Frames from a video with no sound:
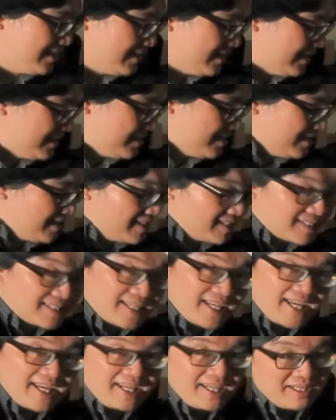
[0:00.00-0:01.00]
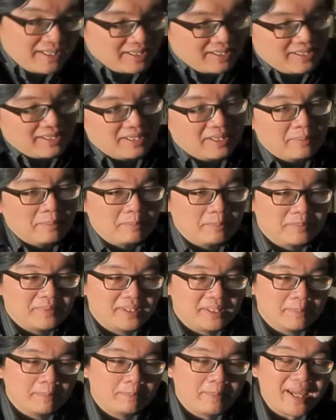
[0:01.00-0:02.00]
This is the
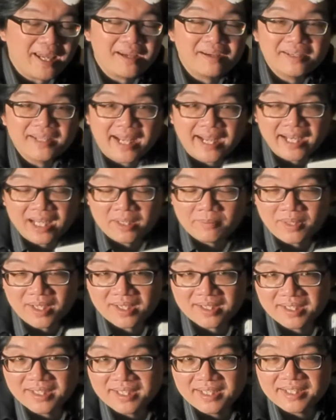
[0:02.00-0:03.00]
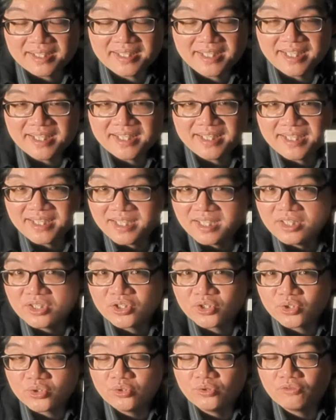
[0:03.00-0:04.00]
Bayer Dynamic
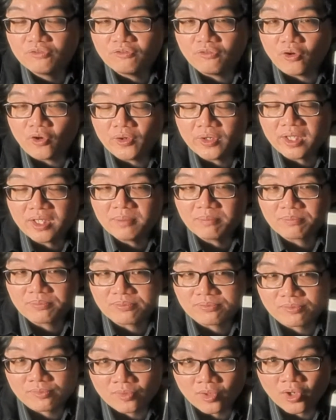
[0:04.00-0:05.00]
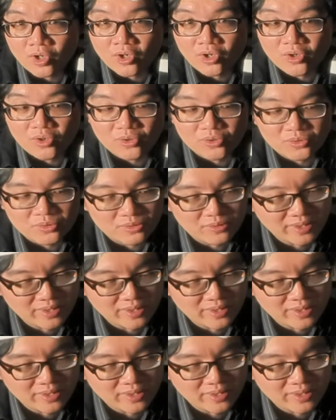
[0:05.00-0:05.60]
DT240 Pro.